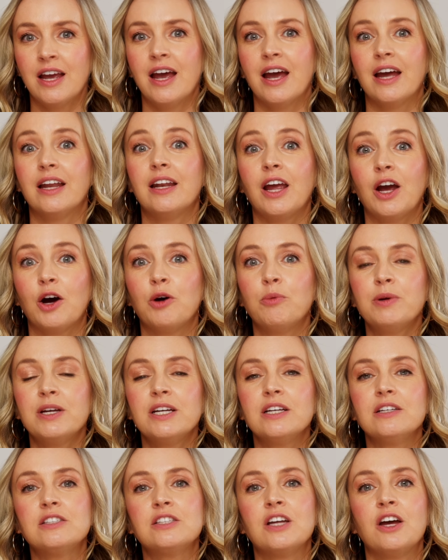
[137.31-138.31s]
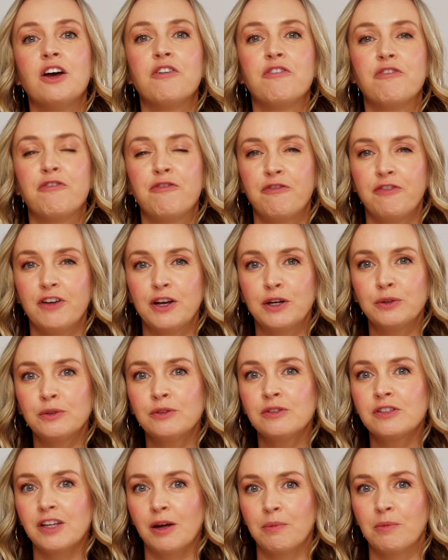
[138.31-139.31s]
and helping us fill
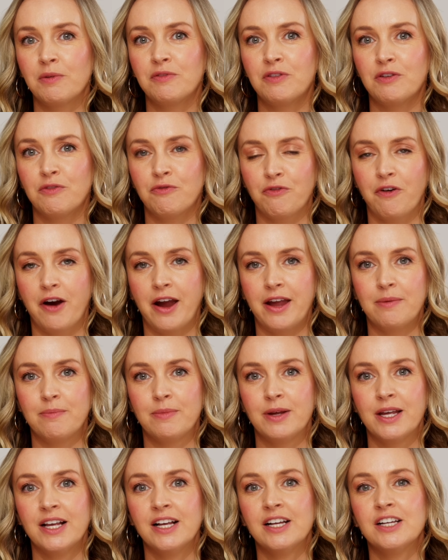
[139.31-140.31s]
some of the frame.